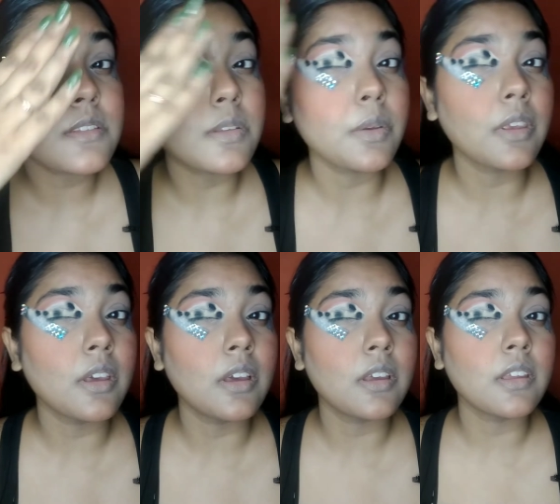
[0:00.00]
so
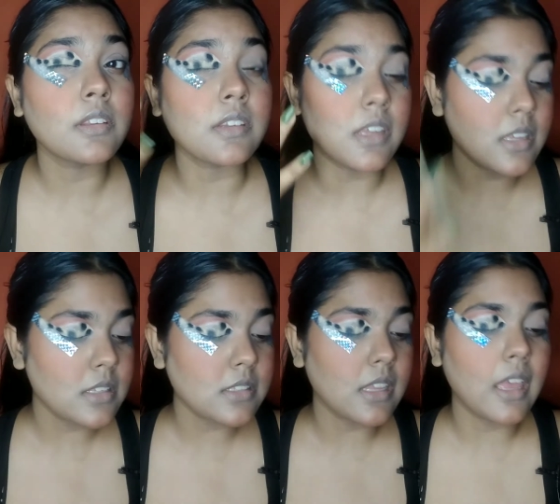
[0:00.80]
here it
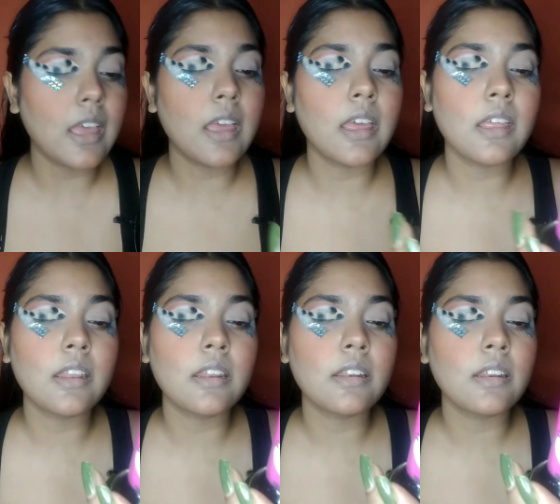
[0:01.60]
is,
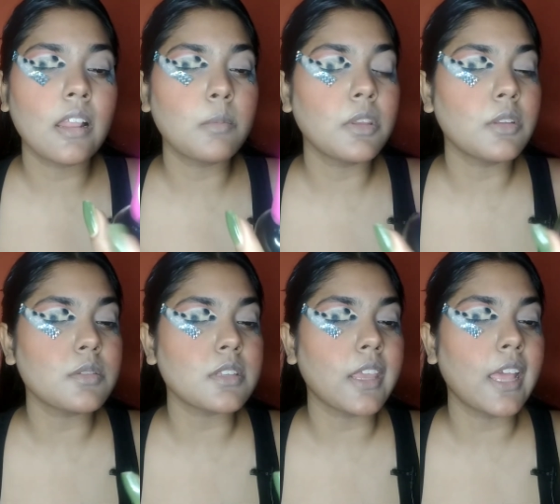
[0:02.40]
and I'll be
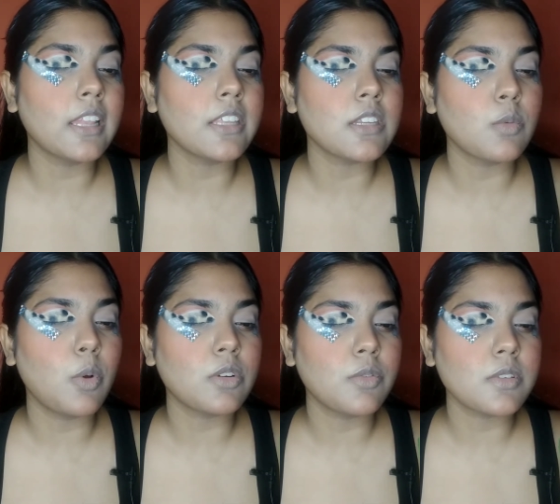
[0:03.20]
using Elle
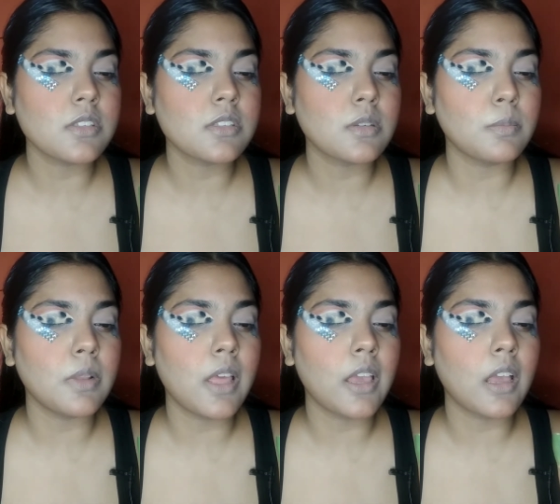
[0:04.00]
water
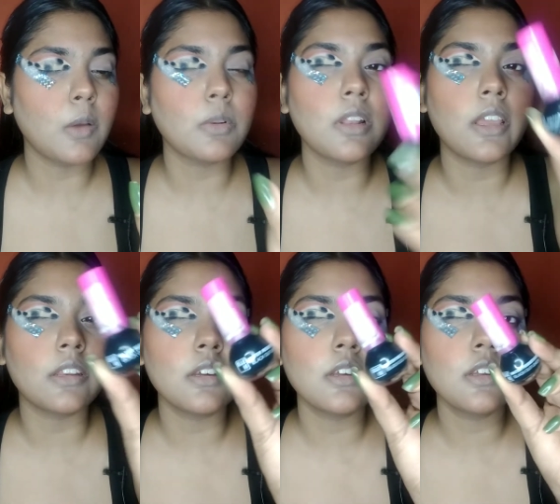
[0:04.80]
resistant black
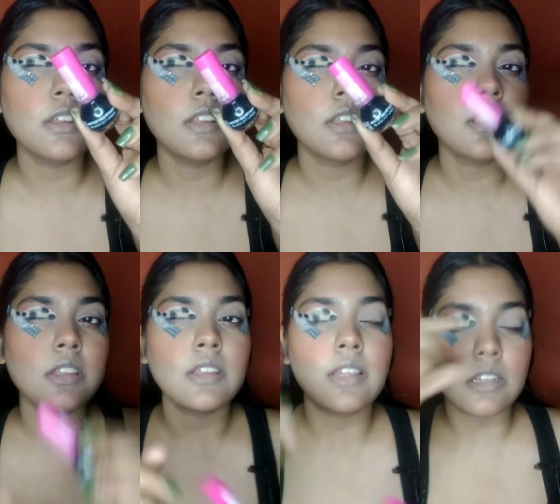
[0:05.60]
outliner.
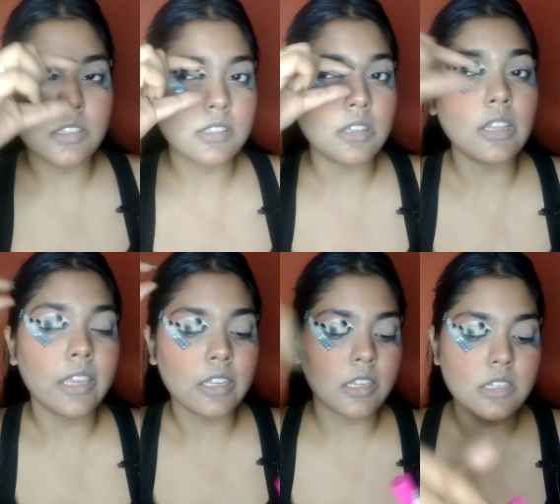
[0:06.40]
I'll just
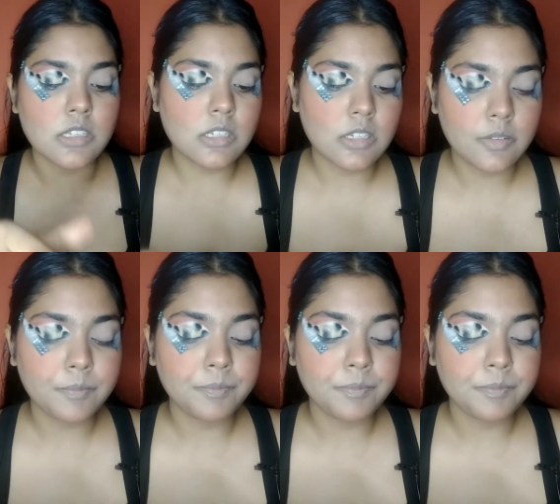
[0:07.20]
line it.